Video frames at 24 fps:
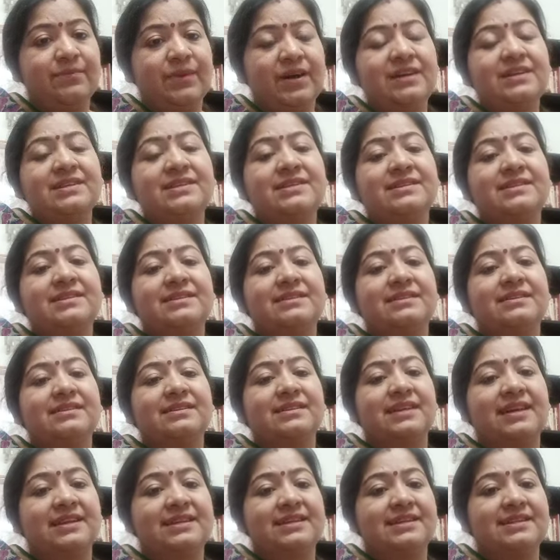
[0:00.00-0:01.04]
marks,
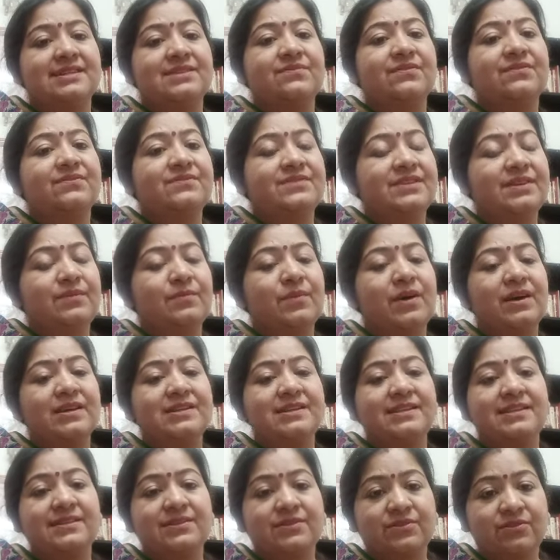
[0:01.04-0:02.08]
that is 50
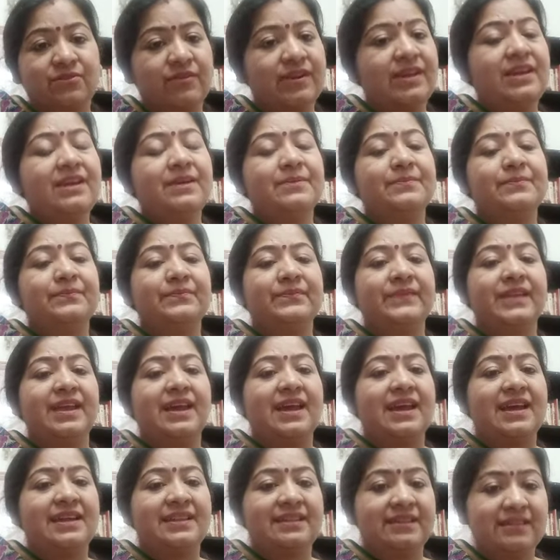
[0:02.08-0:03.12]
marks history
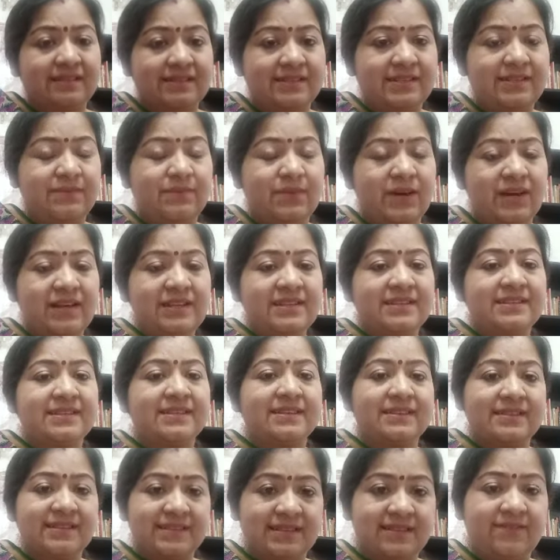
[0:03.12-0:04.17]
and 30
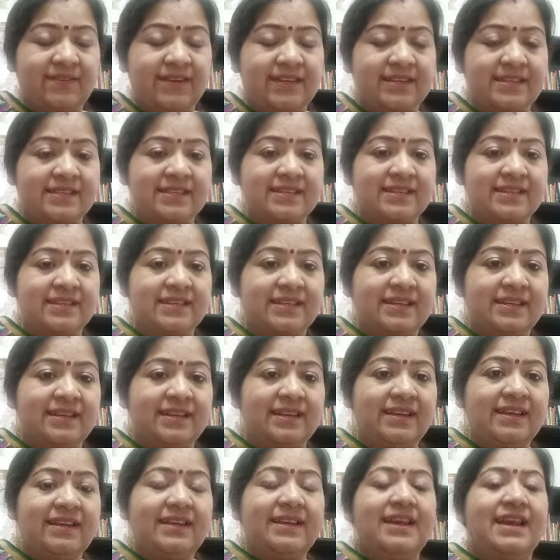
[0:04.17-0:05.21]
marks civics,
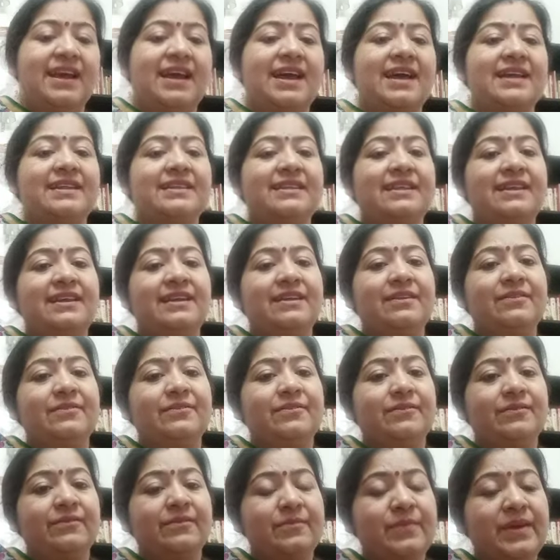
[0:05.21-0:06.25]
and the
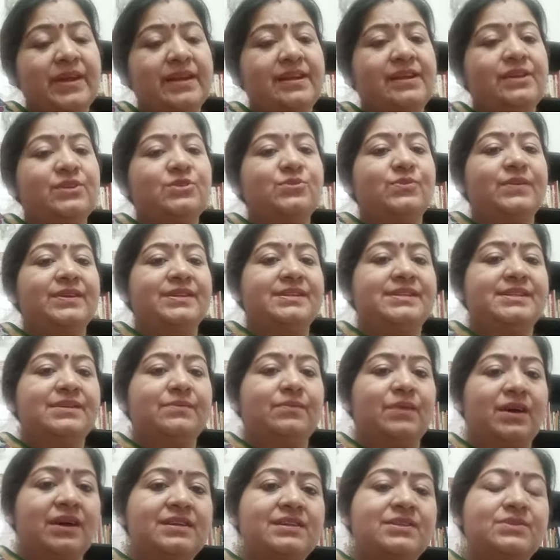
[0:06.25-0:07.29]
remaining 20
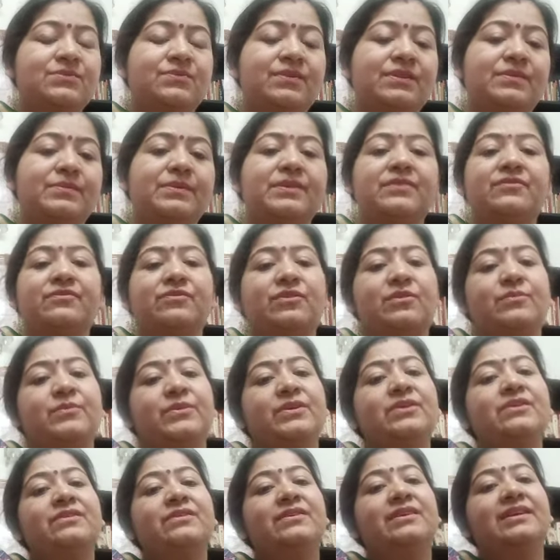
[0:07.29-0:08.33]
marks will be from
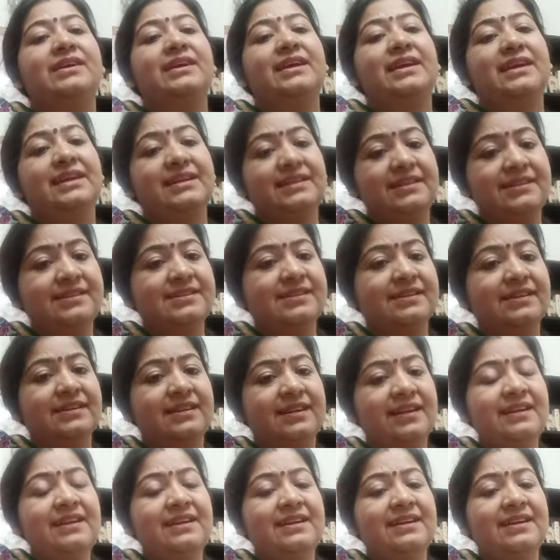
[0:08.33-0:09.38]
your
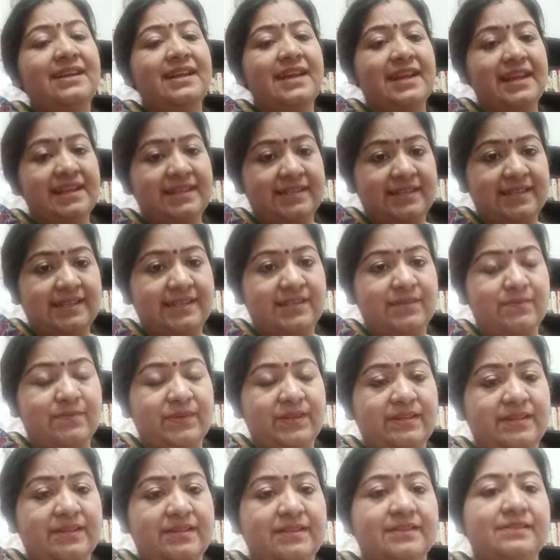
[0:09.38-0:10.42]
internal
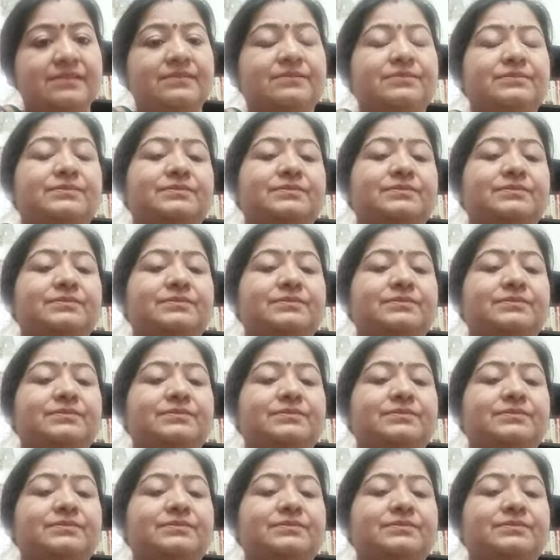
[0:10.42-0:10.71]
assessment.